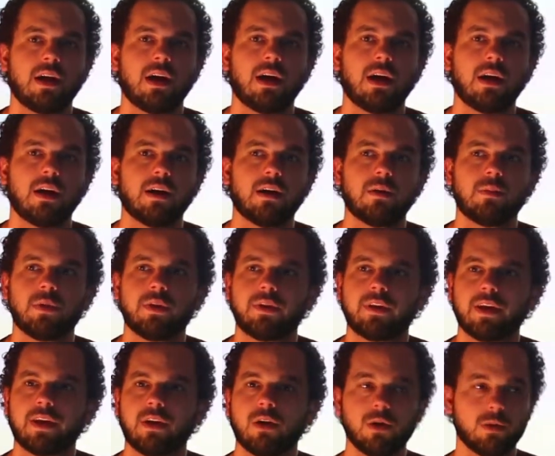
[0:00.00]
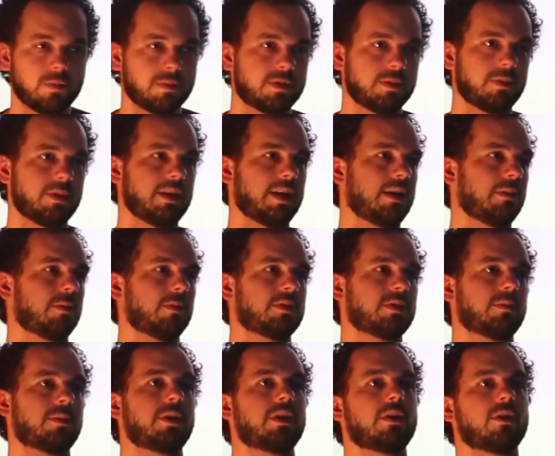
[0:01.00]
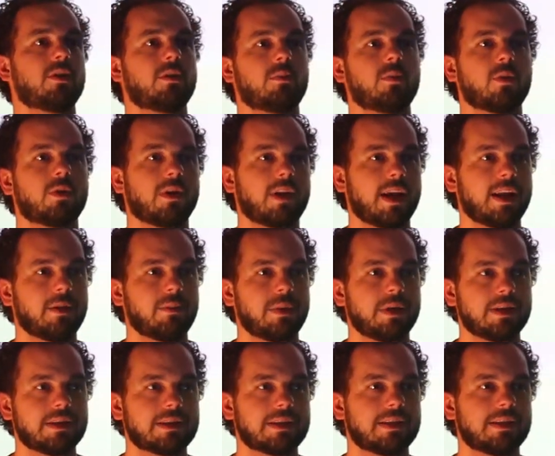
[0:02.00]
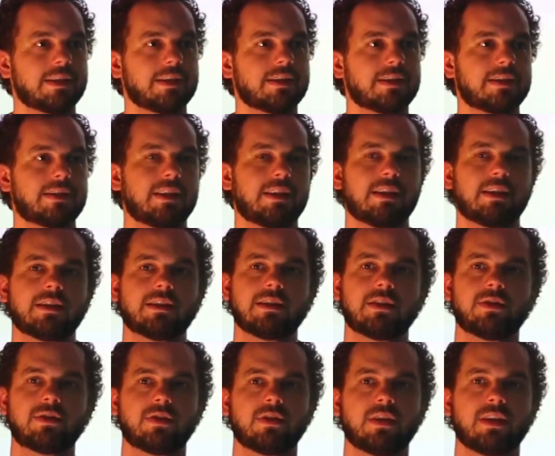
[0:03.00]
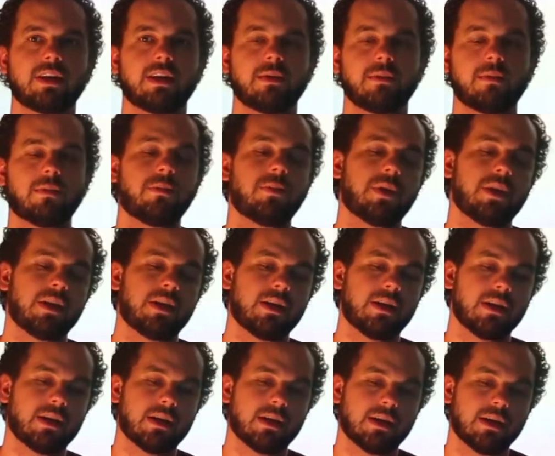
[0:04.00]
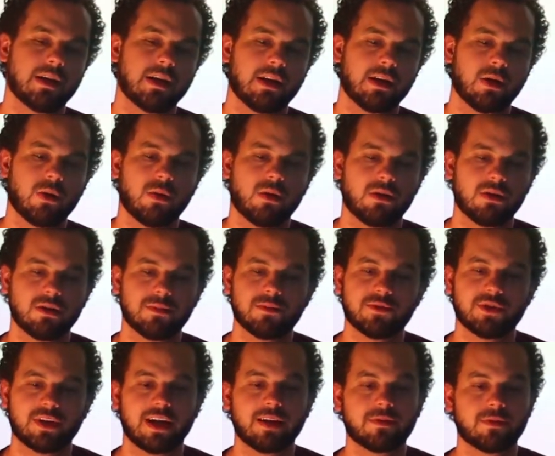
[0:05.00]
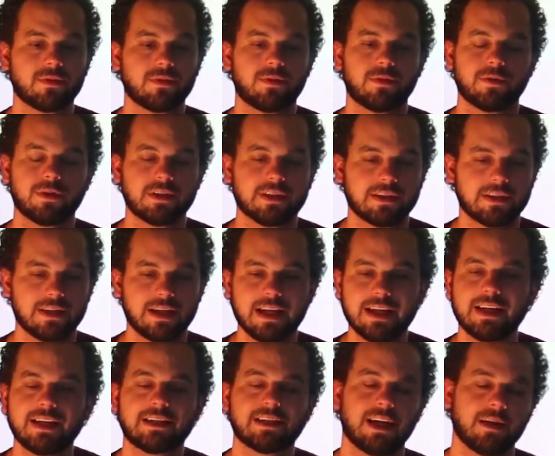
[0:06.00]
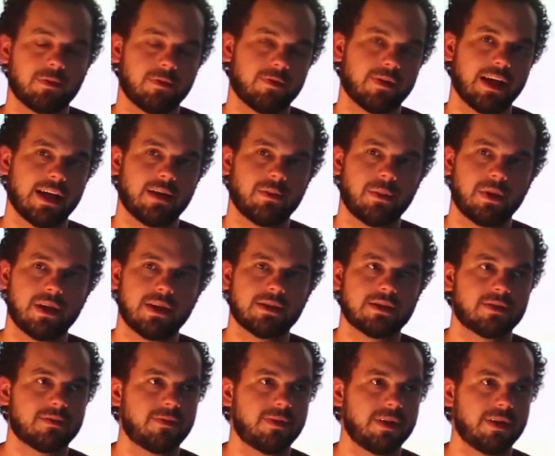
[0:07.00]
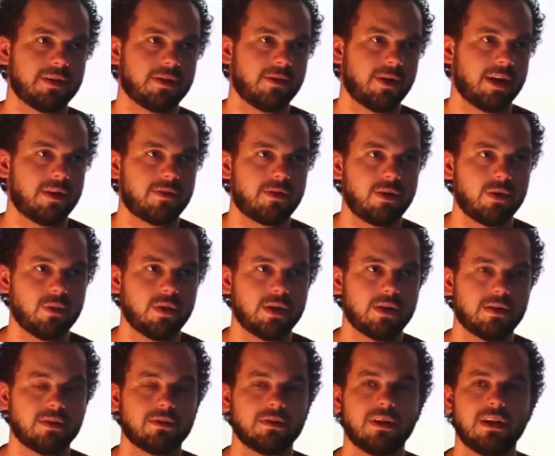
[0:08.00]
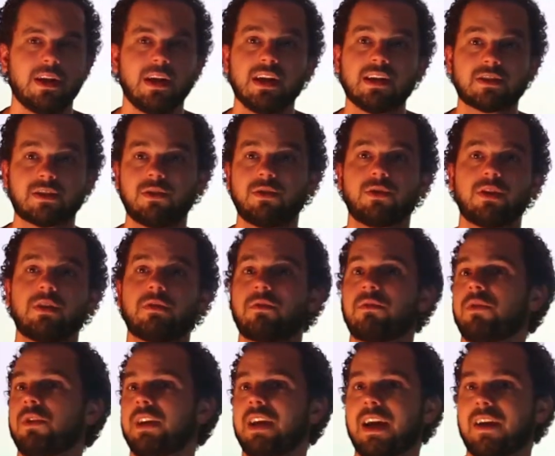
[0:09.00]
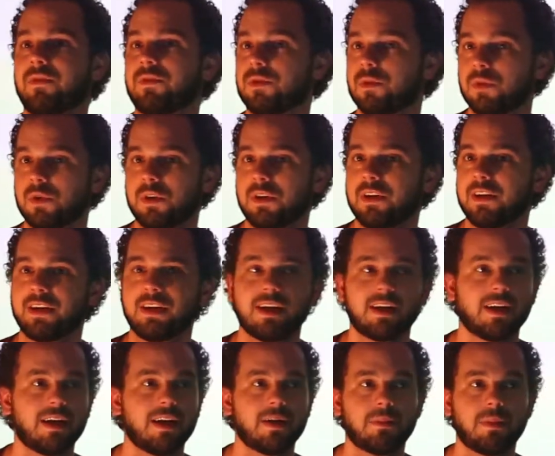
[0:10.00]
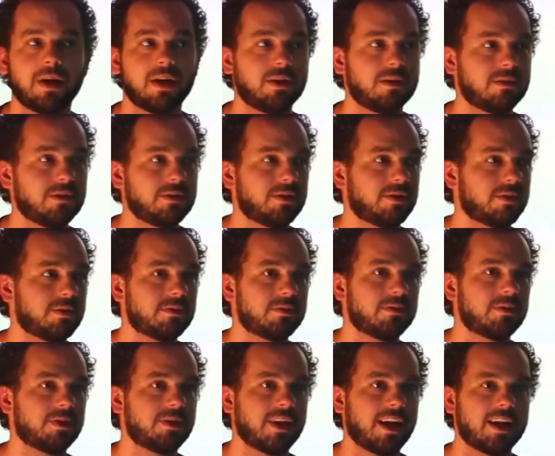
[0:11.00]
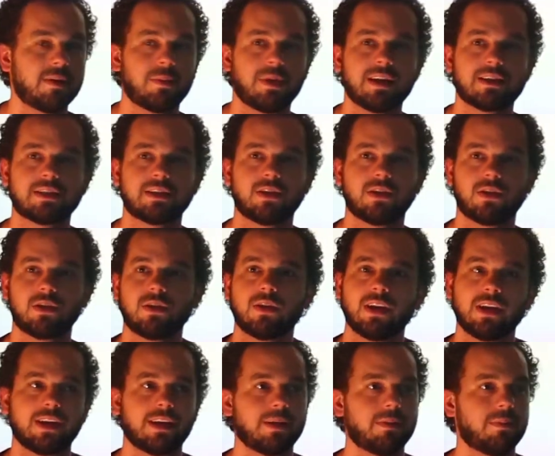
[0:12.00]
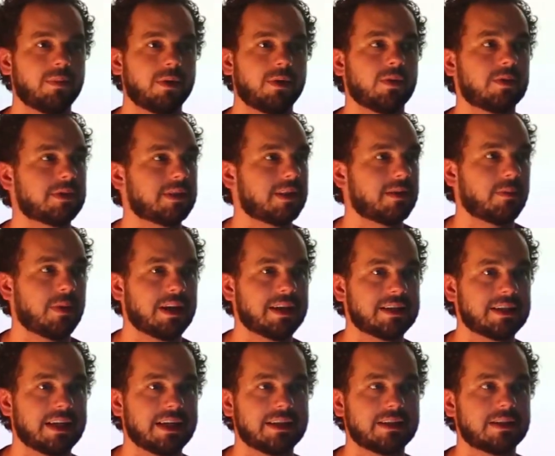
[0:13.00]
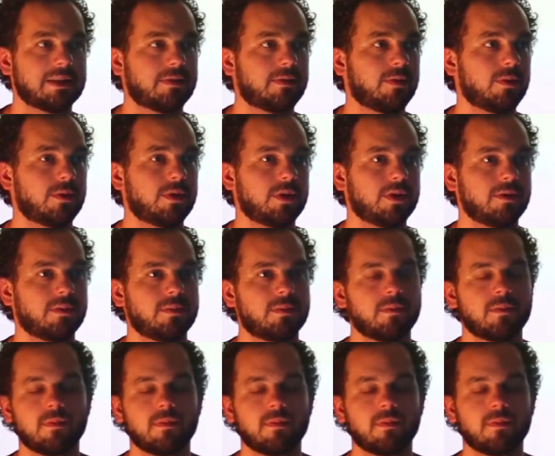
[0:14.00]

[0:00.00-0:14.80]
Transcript: But they hope to be able to bring on more databases and essentially be an ORM driver for any type of database via GraphQL. So you don't even really have to worry about your database at all. Like, it builds it and maintains it for you.